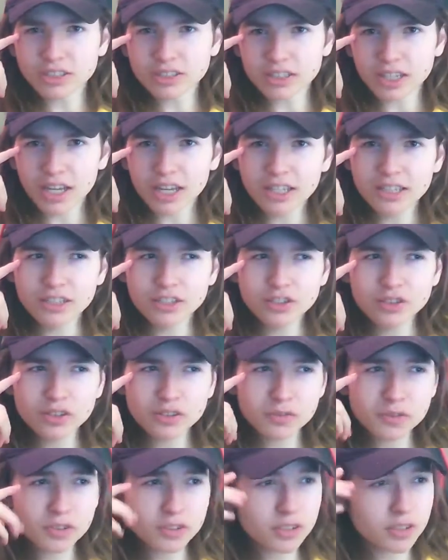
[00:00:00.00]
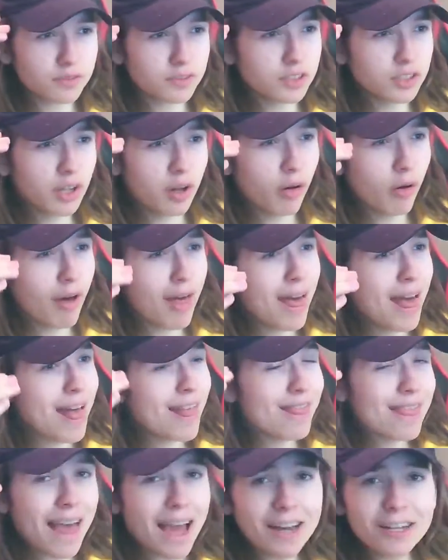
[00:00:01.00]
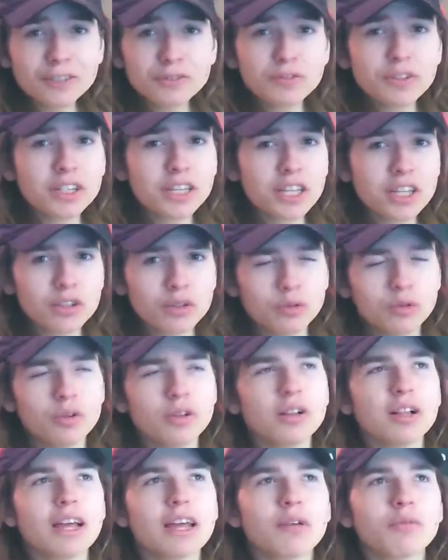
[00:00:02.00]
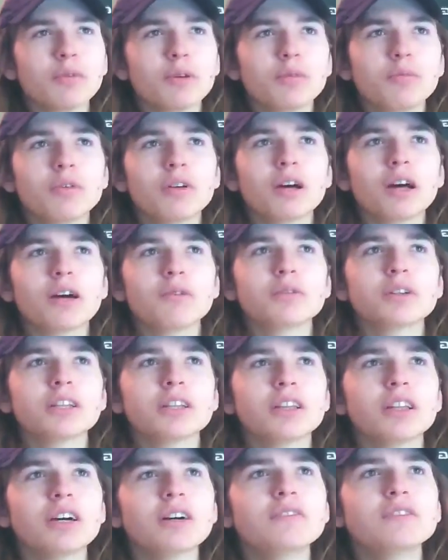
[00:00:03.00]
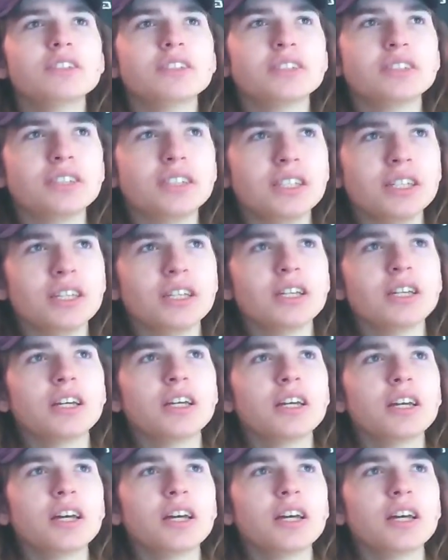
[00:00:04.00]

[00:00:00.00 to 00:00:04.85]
his eye in this universe? If so, that is freaking cool, and I would have loved to see